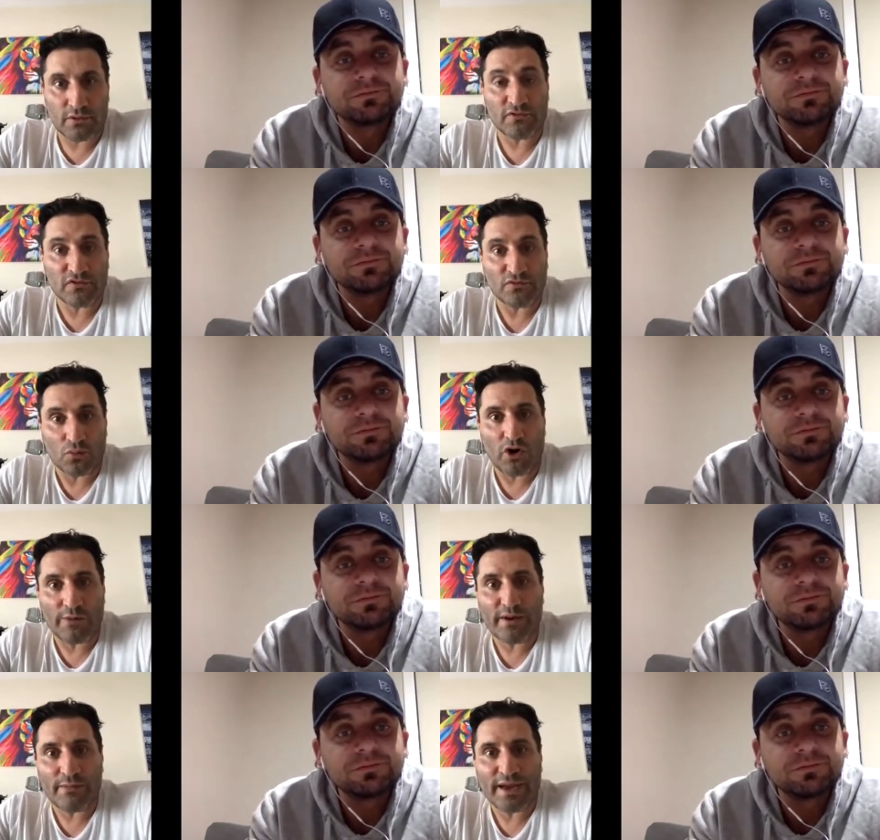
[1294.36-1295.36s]
Speaker 1: and just worry
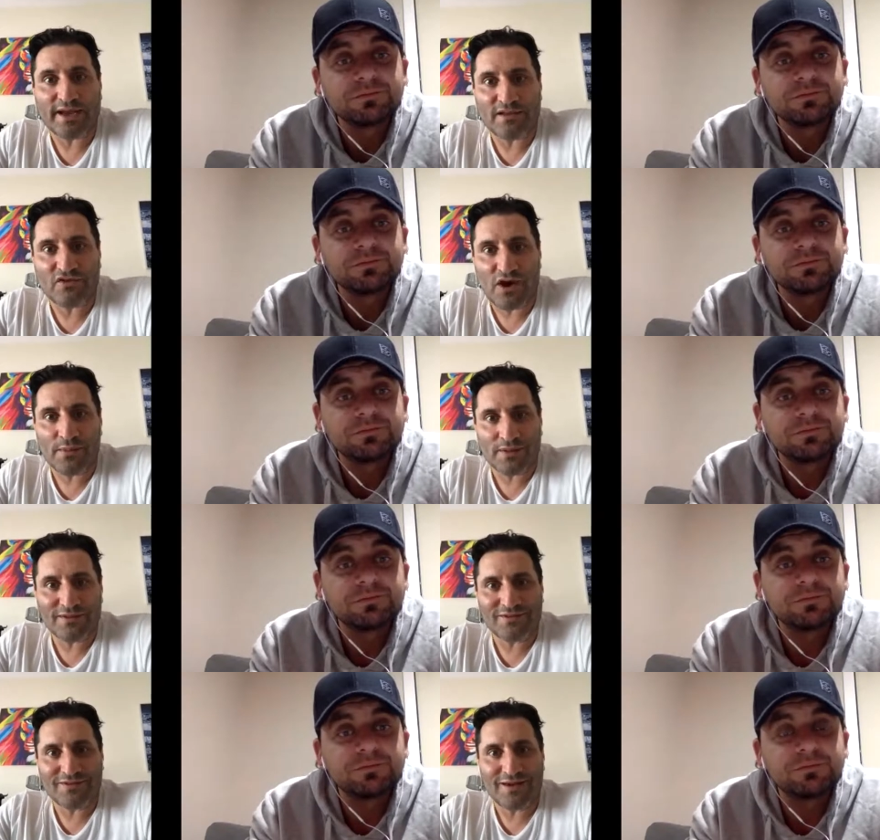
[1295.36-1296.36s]
about making time
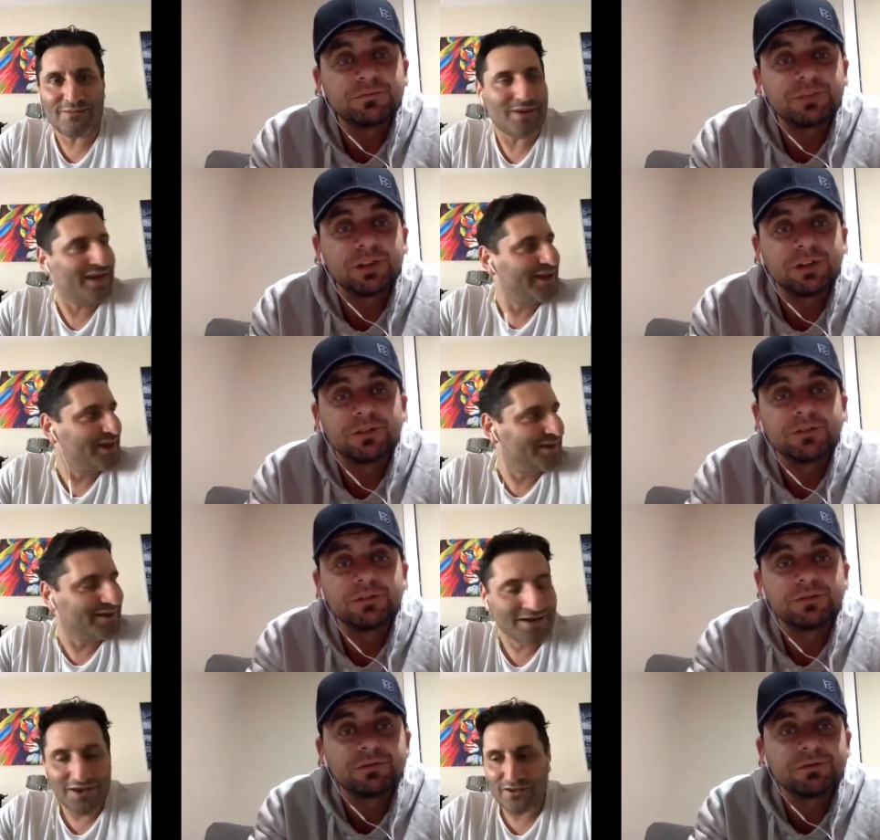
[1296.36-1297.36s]
and, and making yeah.
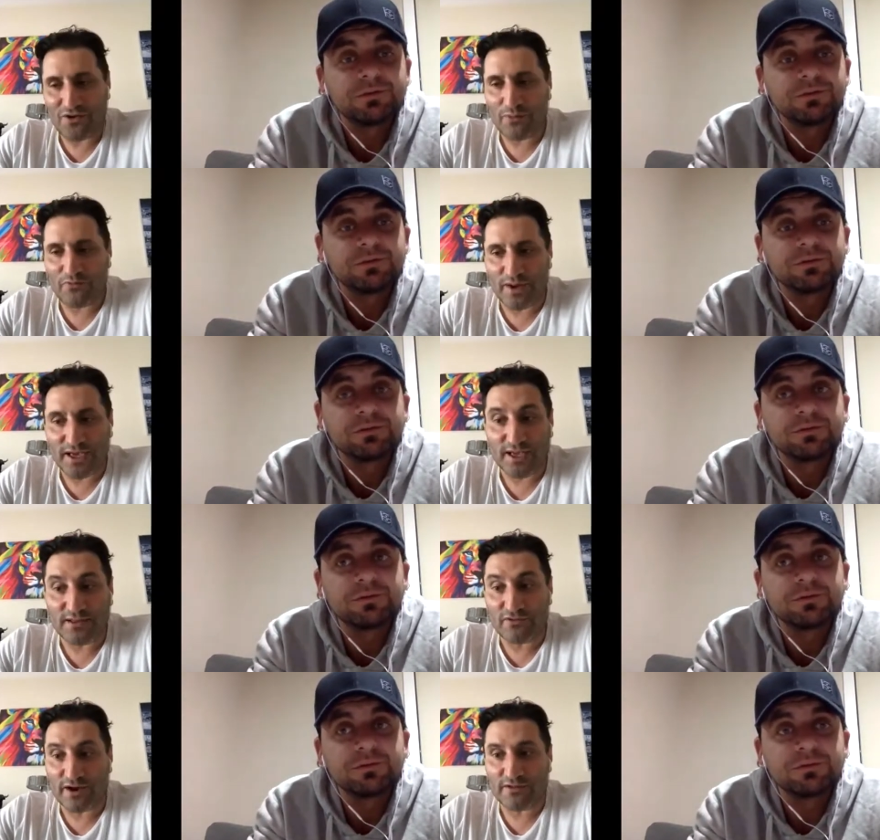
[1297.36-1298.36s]
time with my
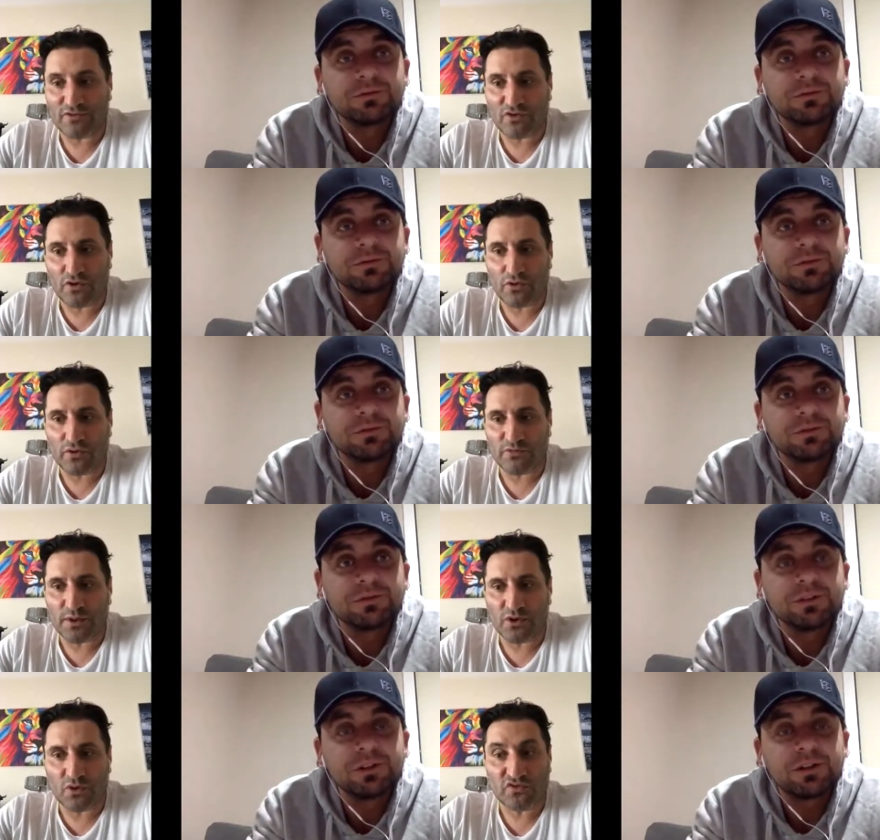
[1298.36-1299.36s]
kids, right? So it's
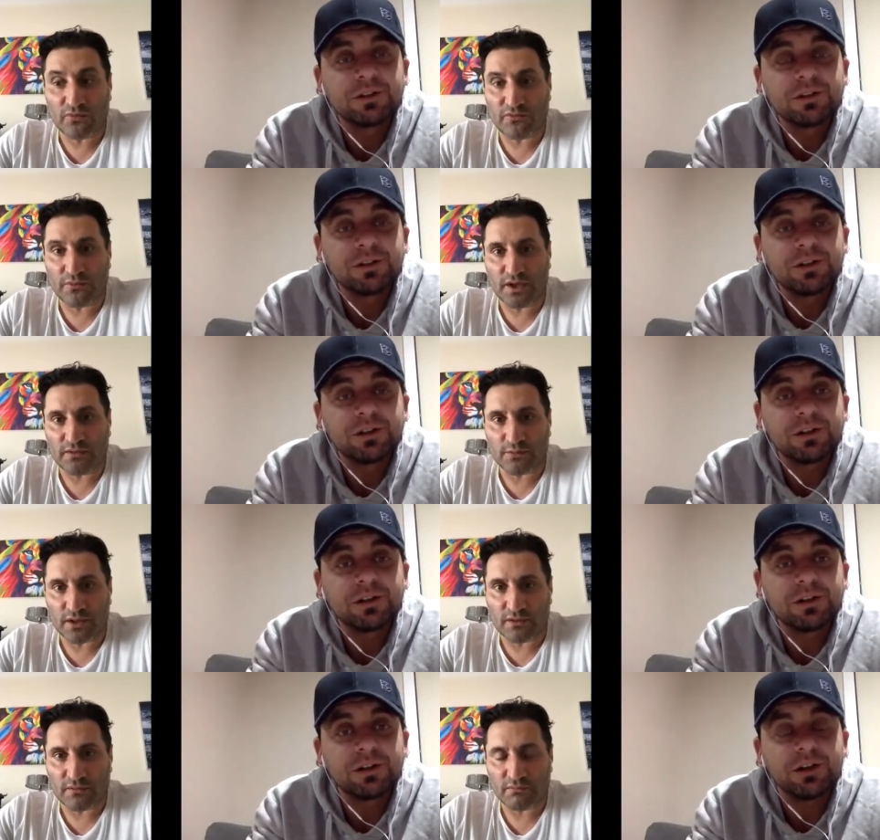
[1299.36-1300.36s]
been awesome for me. It's
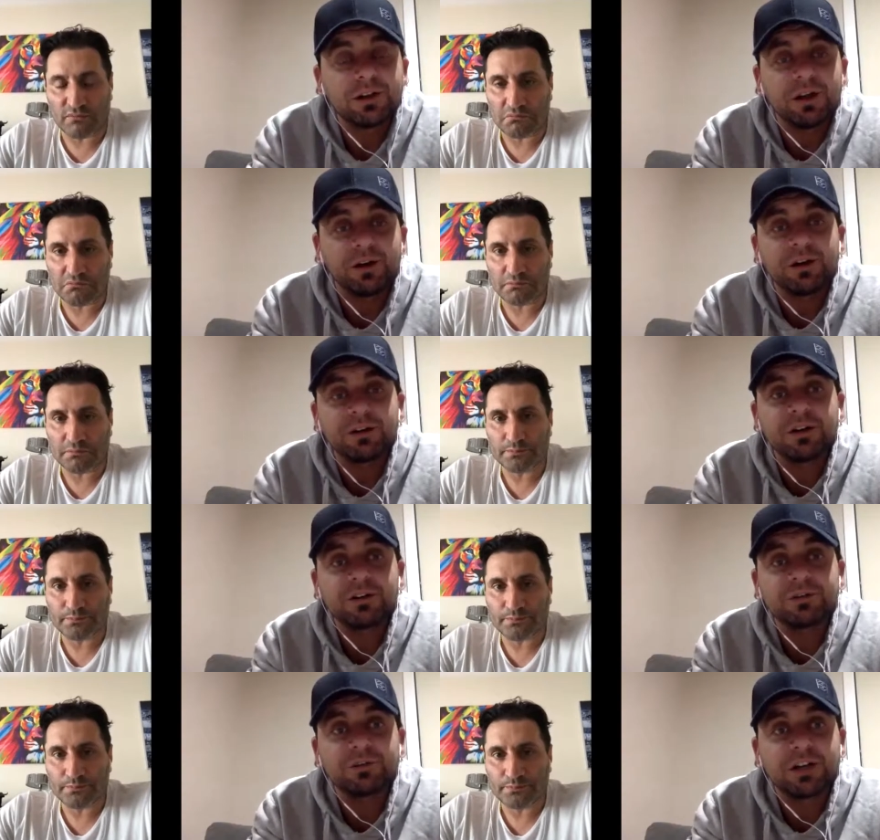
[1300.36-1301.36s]
been.
Speaker 2: And how, how, how
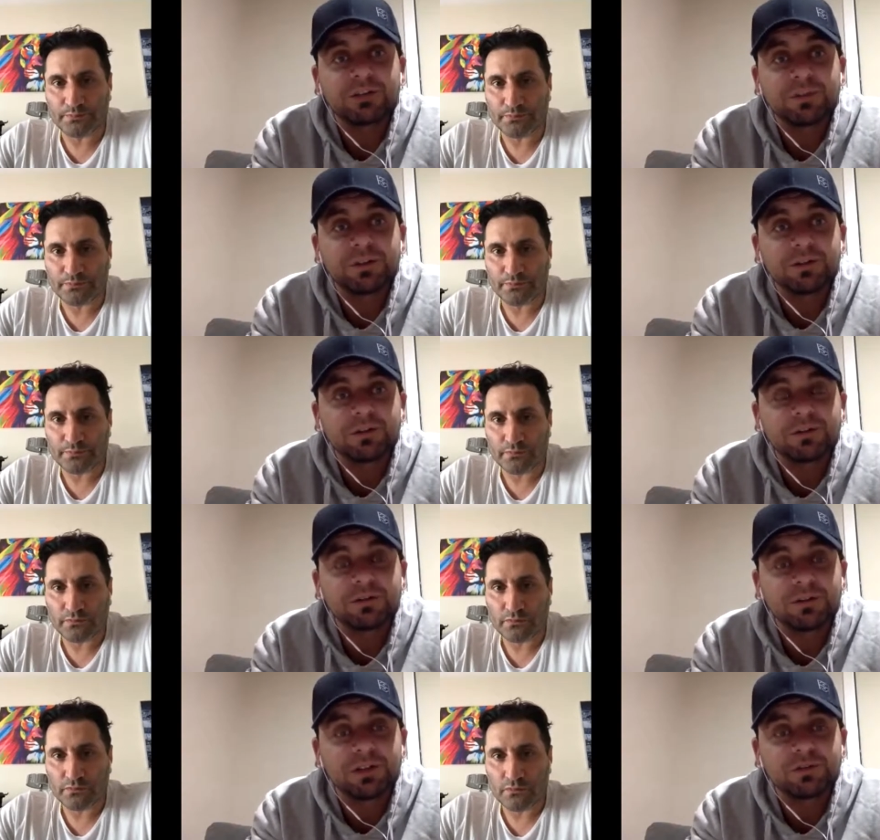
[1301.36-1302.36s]
has the last been, uh,
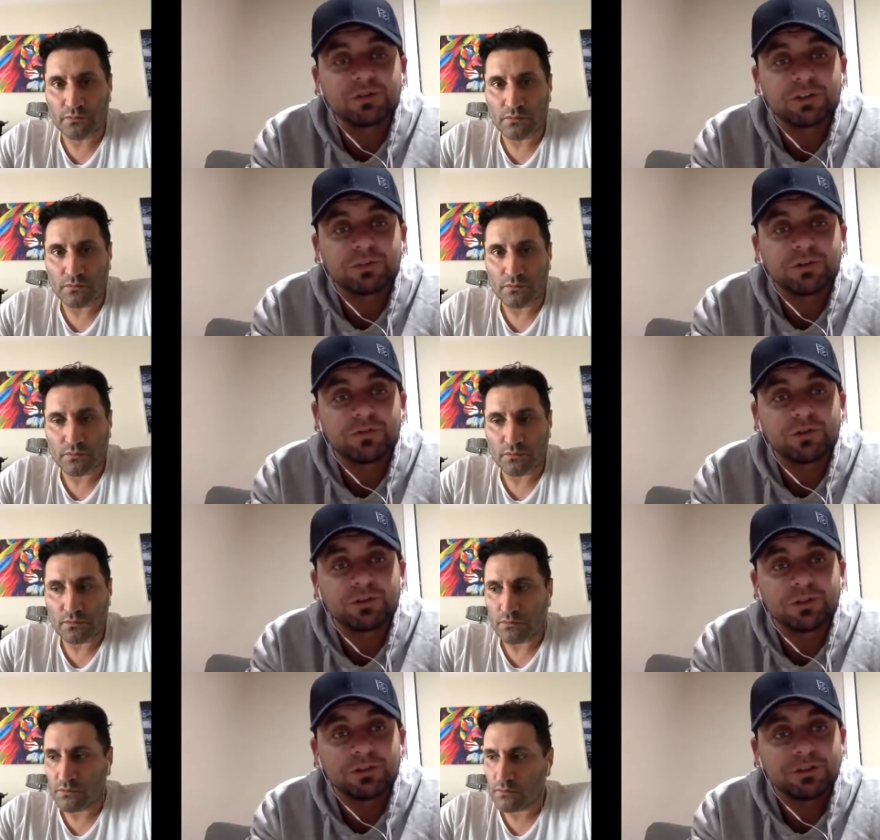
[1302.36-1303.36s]
last two months been for you?
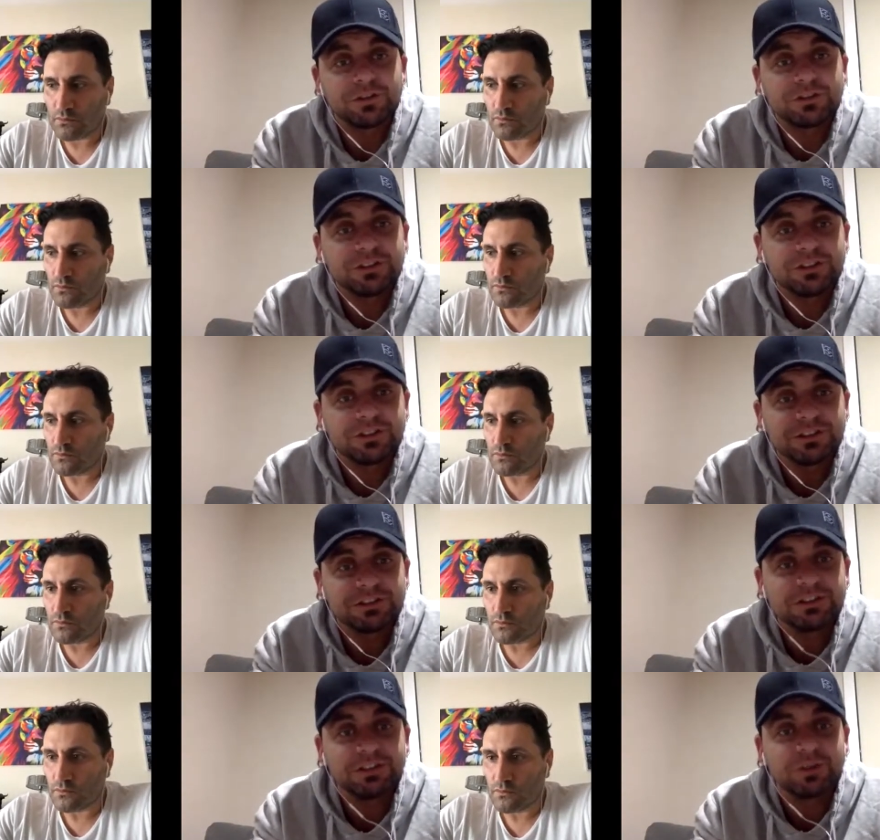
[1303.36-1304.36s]
Is, is, is, is, that, is
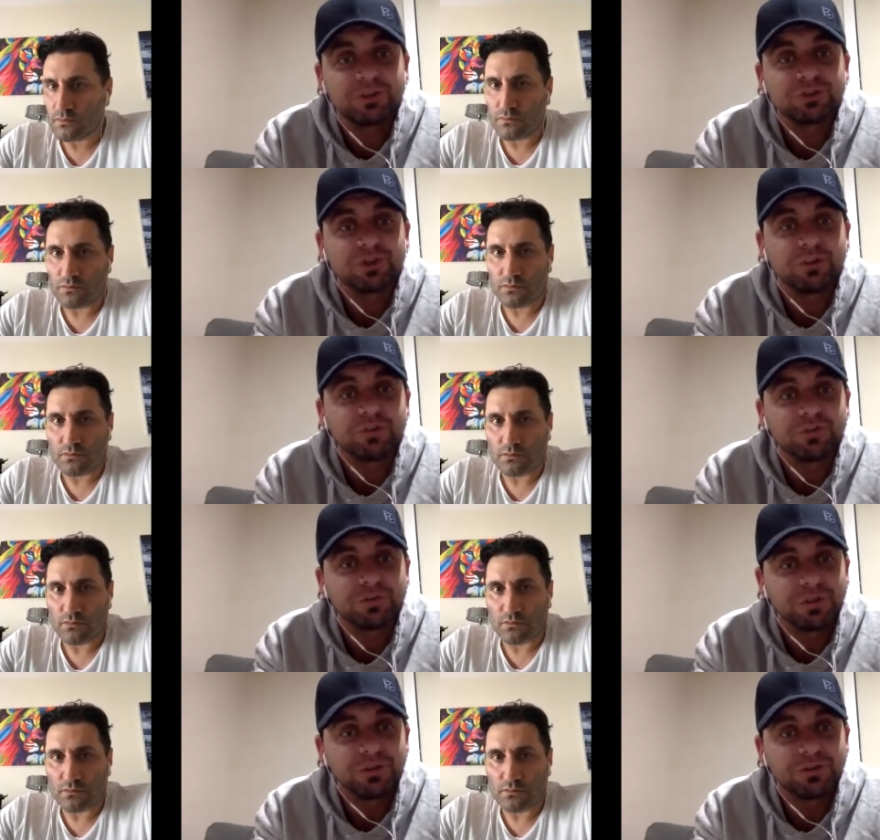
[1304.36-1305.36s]
this the most time you've
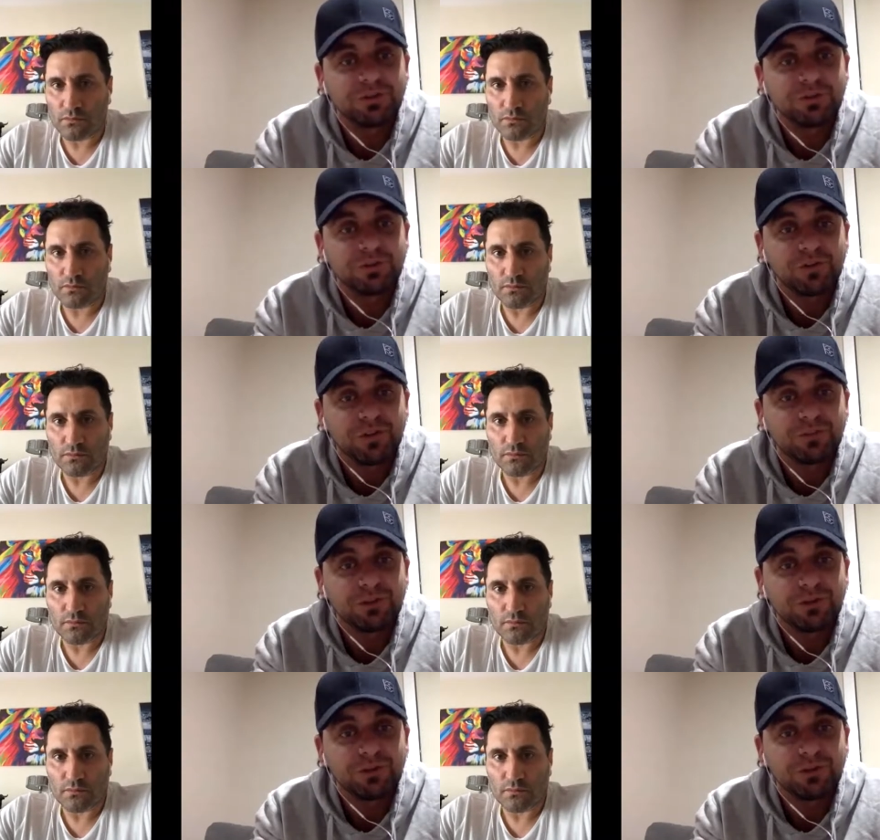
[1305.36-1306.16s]
spent with your family